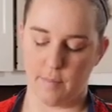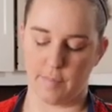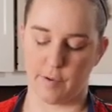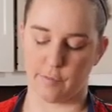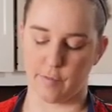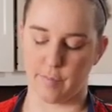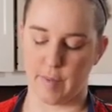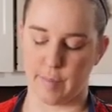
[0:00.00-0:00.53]

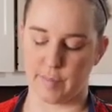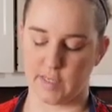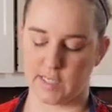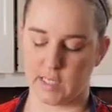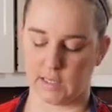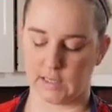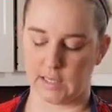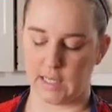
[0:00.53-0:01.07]
But remember
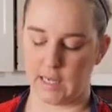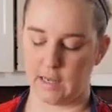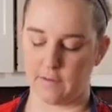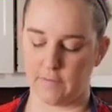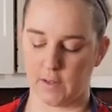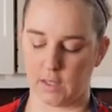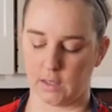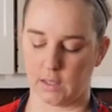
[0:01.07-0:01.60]
to
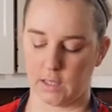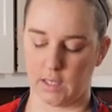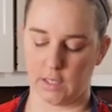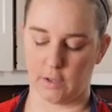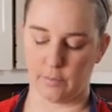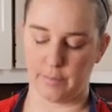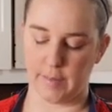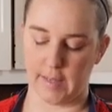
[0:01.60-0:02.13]
leave a
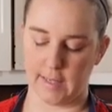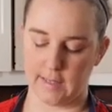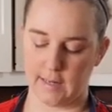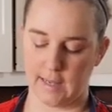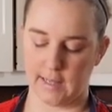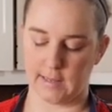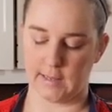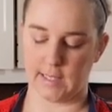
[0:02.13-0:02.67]
little
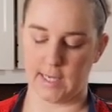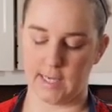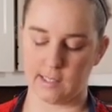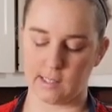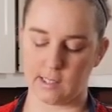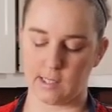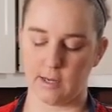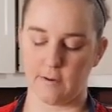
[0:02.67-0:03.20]
bit, at
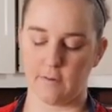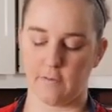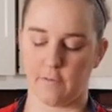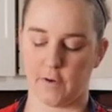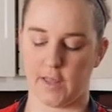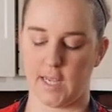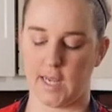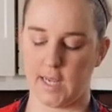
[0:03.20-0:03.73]
least,
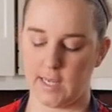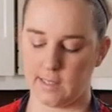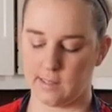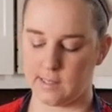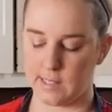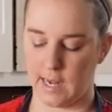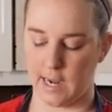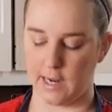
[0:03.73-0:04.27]
for the
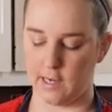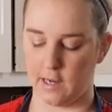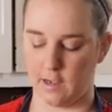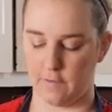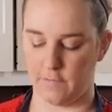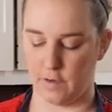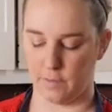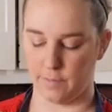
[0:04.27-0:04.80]
inside
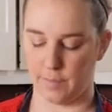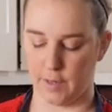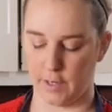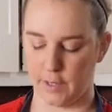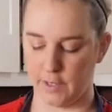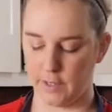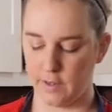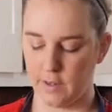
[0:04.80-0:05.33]
of your
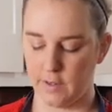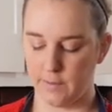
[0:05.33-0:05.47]
bird.